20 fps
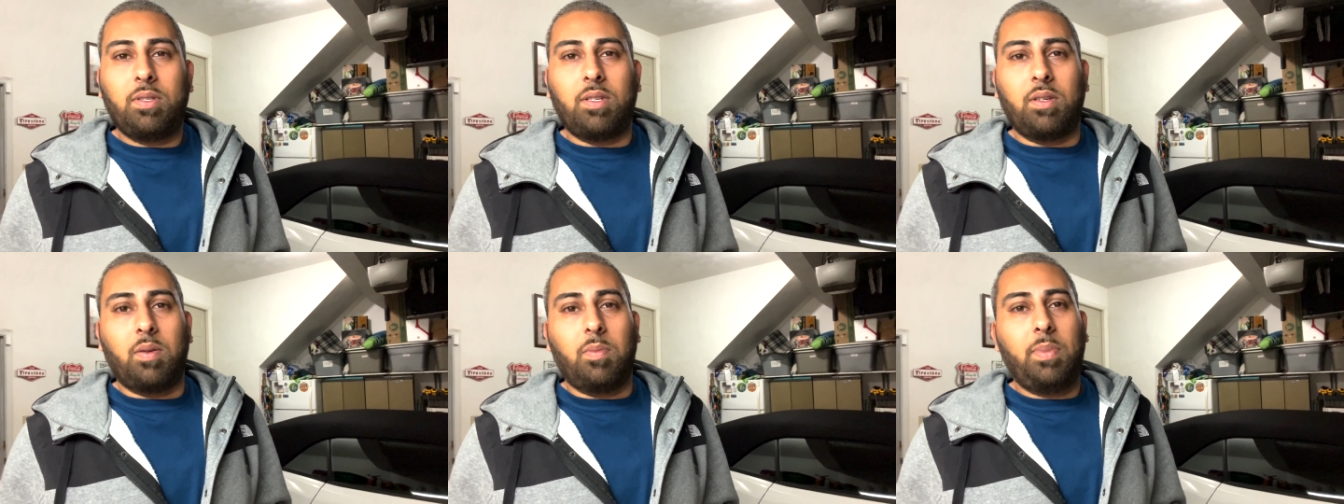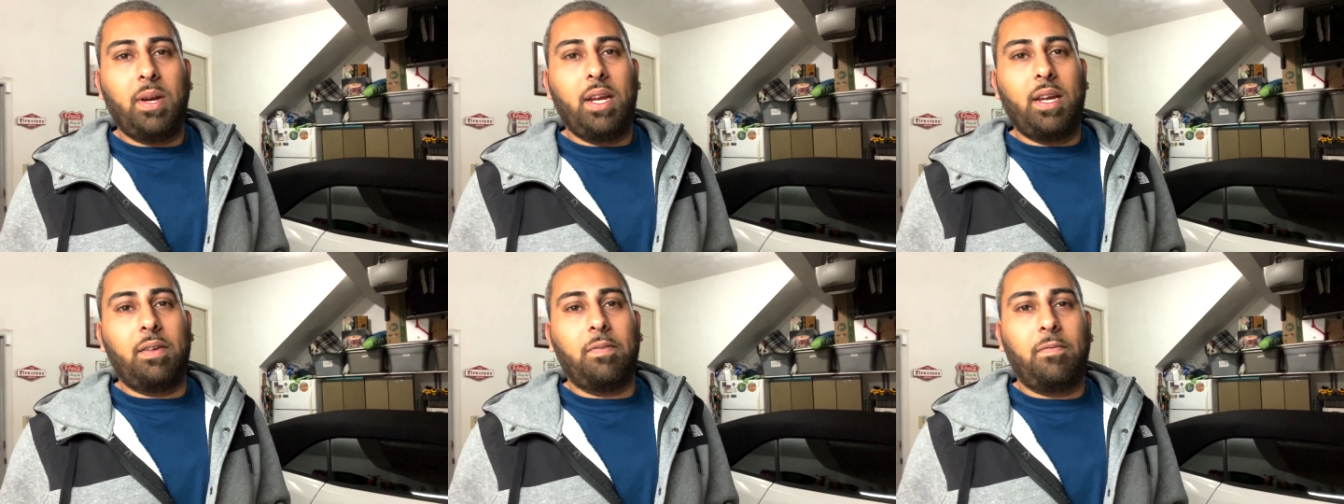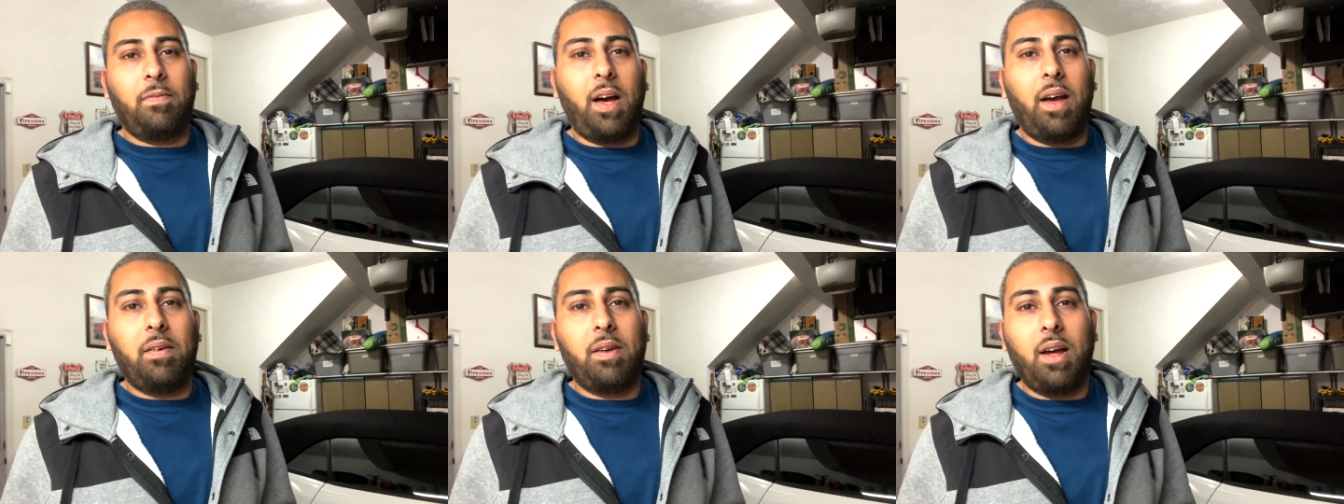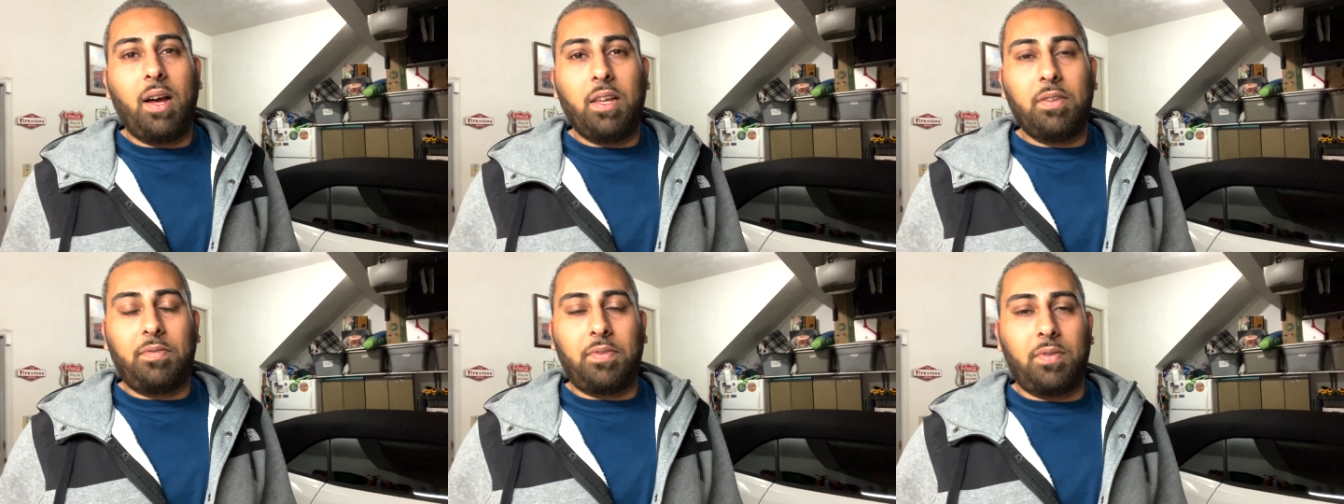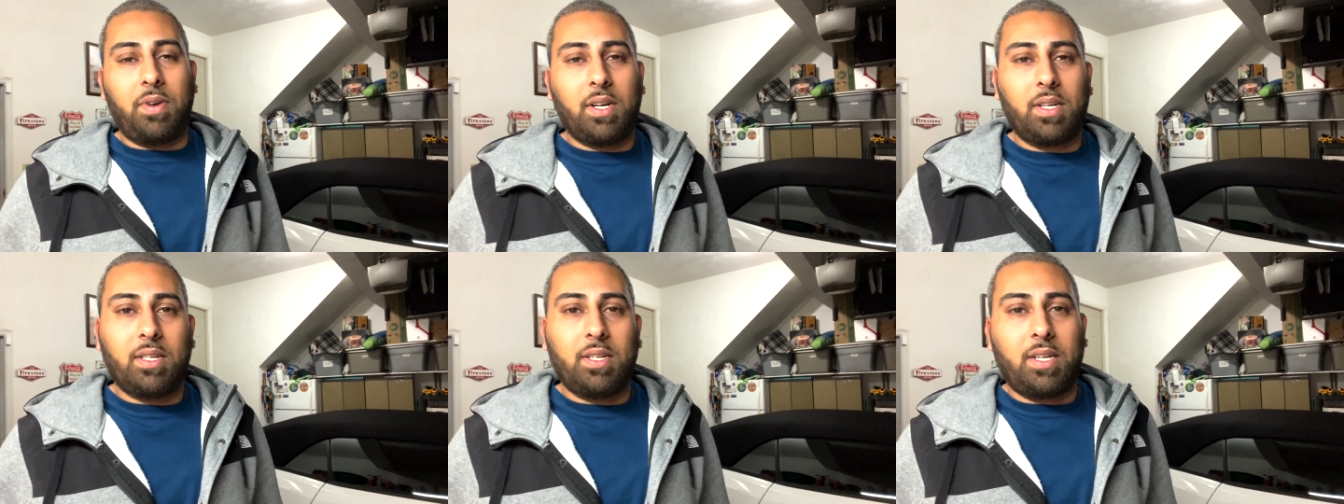and you're paying $5 for
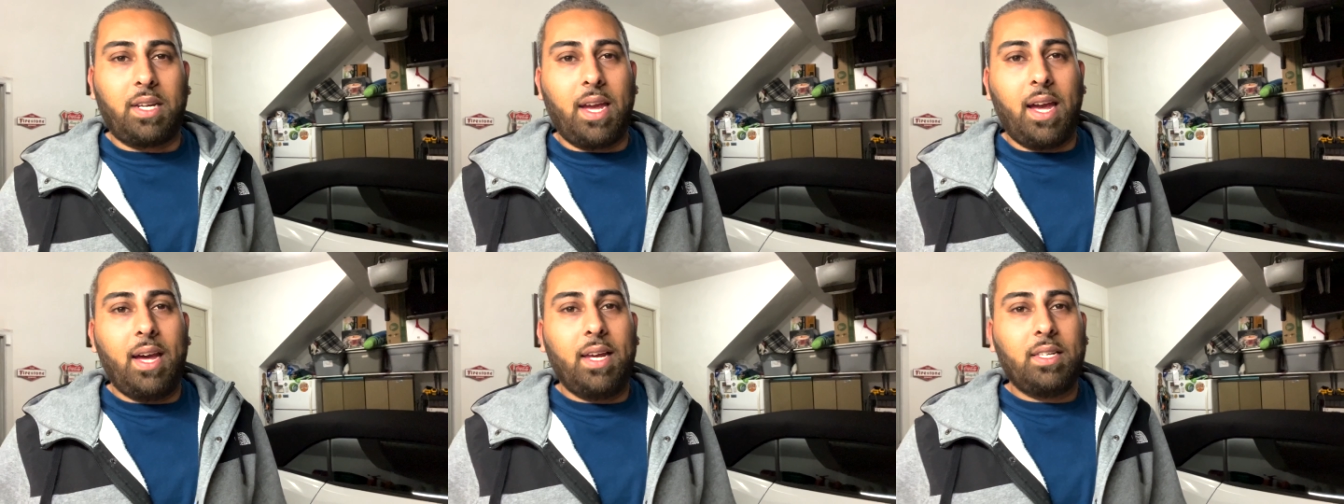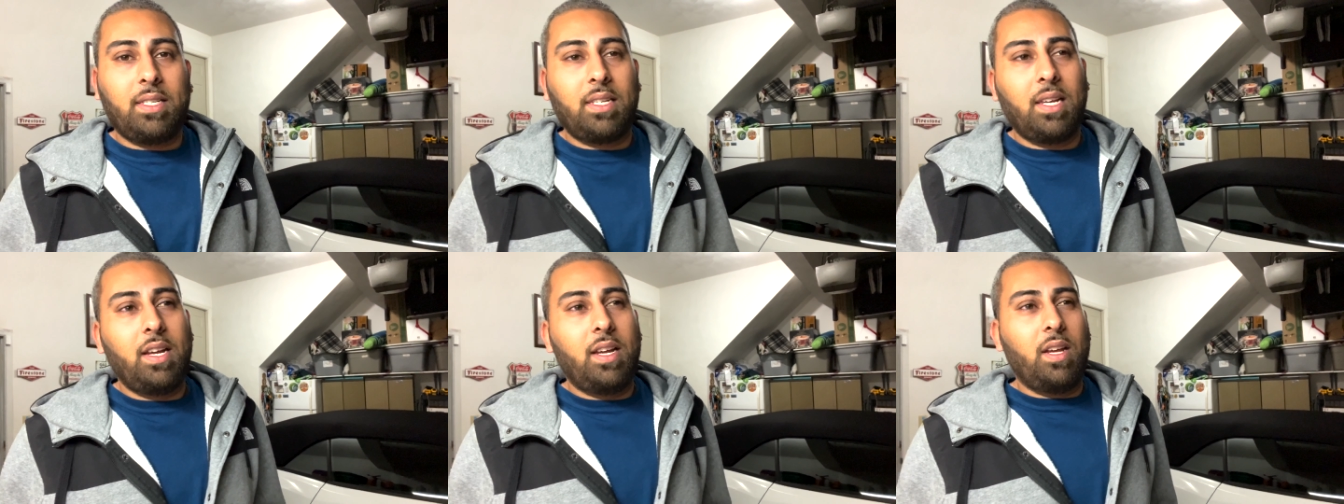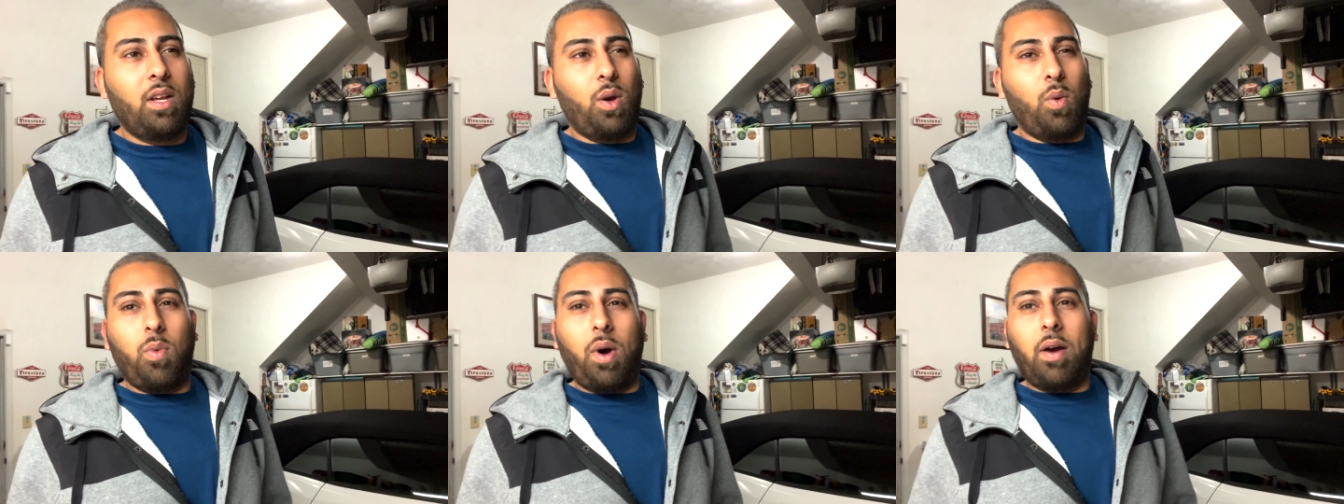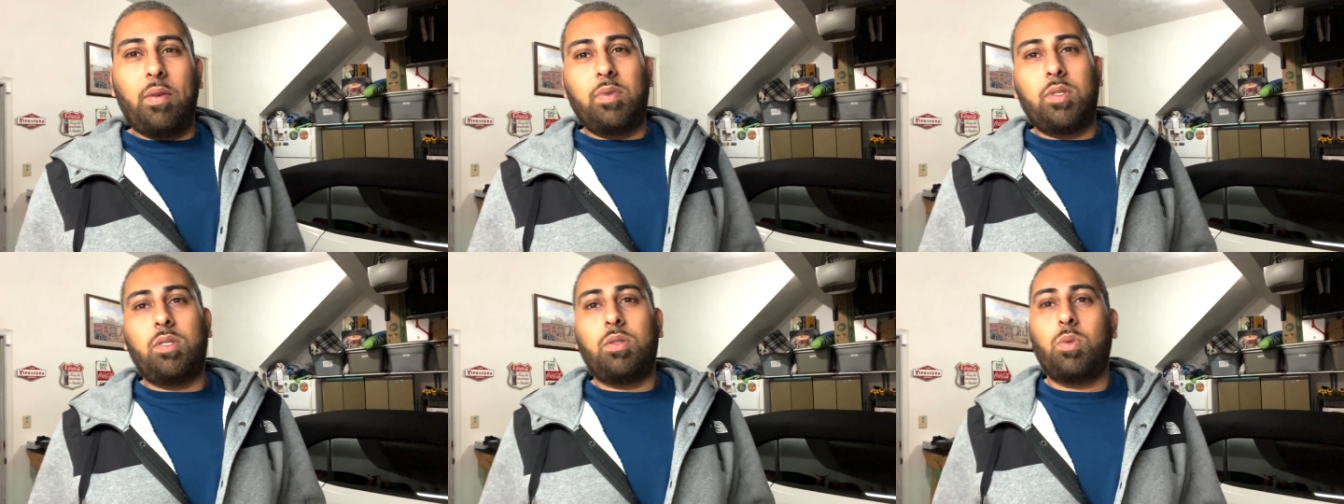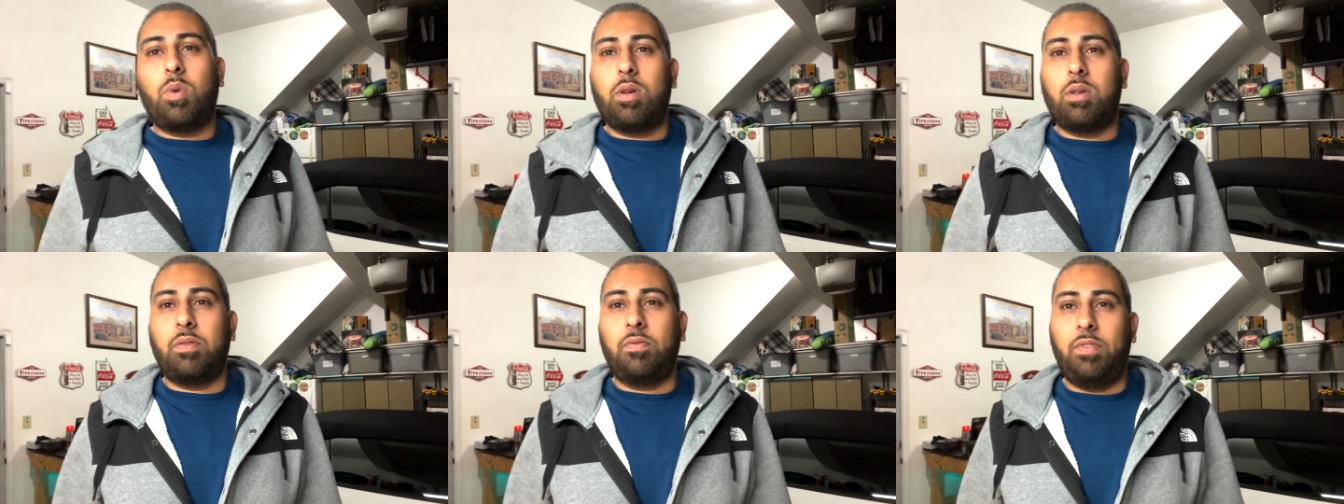regular gas, why would you
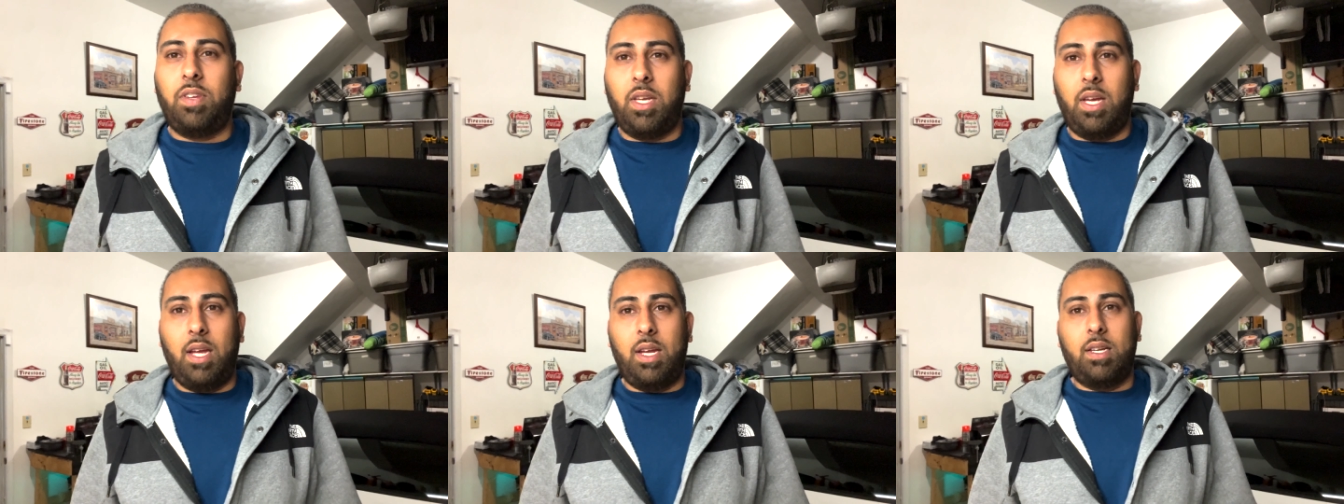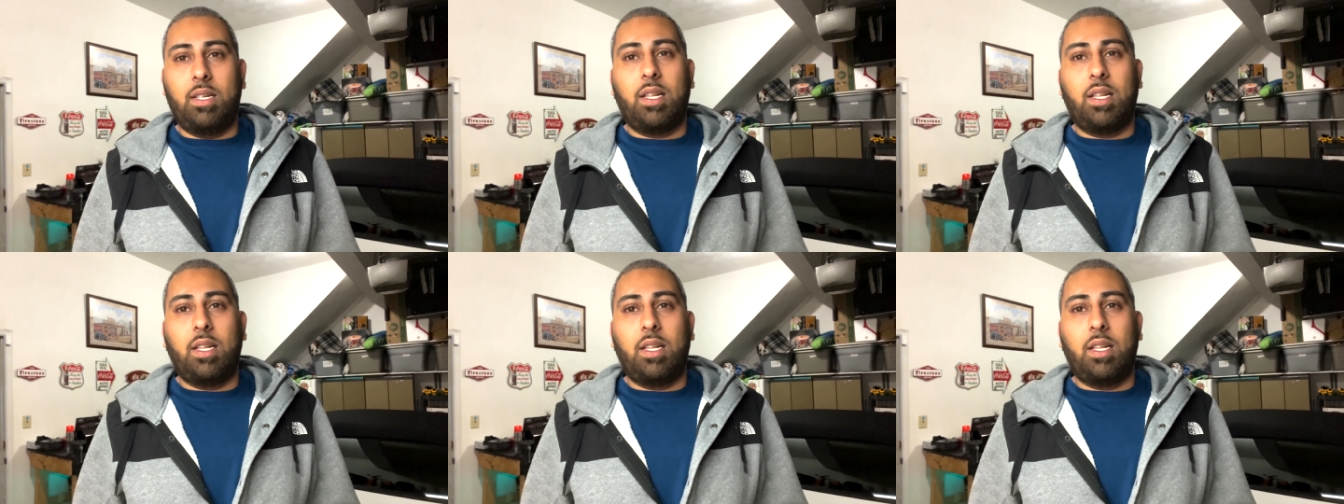want a V8?